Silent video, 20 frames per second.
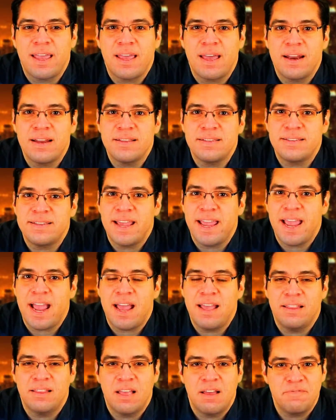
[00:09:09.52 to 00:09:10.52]
I got to say,
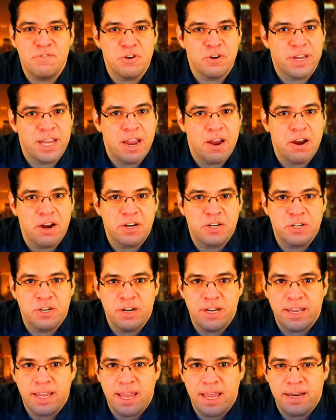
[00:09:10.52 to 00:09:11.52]
I love your
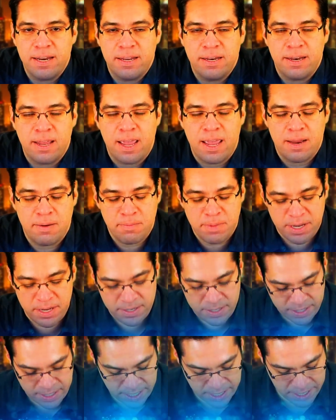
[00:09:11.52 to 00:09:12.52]
character again in
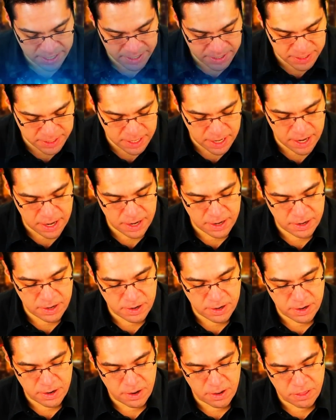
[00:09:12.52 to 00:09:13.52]
NBC's
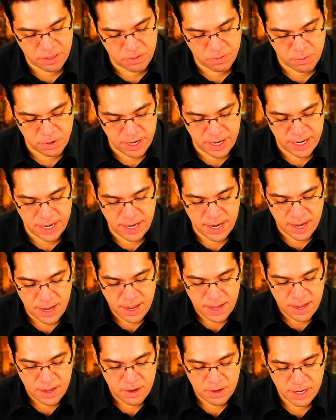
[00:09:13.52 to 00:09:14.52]
Three
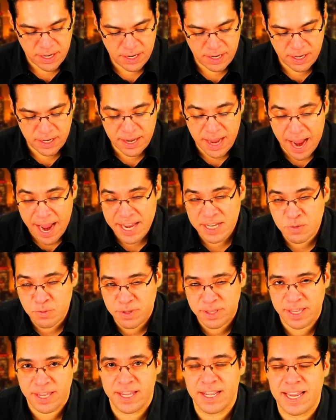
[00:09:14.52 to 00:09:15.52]
Guys
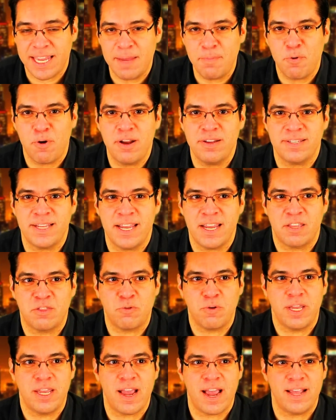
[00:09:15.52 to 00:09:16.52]
with Kids. I keep wanting to say
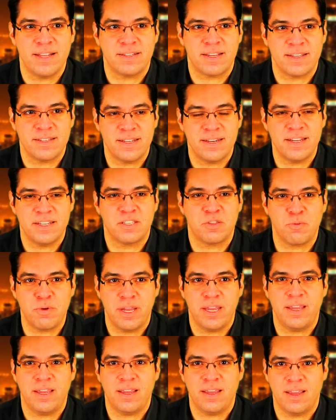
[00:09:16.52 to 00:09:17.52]
three guys because it is
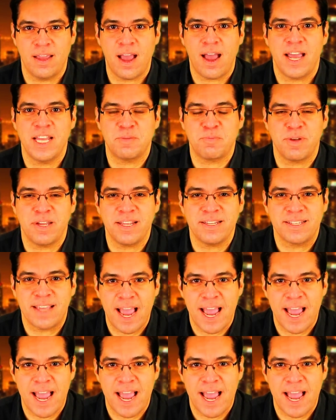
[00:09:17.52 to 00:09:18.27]
three guys, but it's